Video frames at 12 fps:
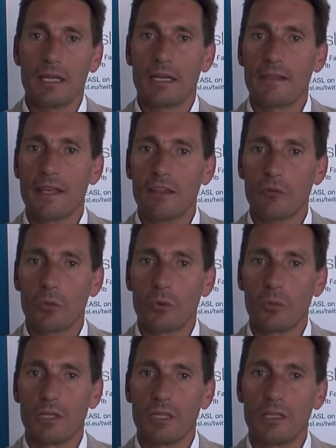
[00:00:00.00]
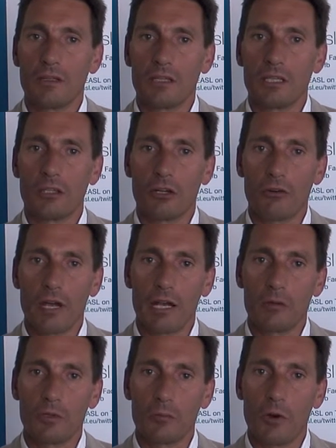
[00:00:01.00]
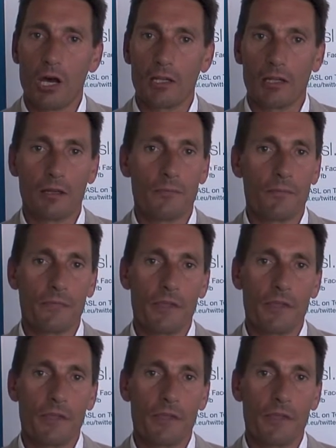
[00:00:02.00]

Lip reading: and that's what we did in our animal model.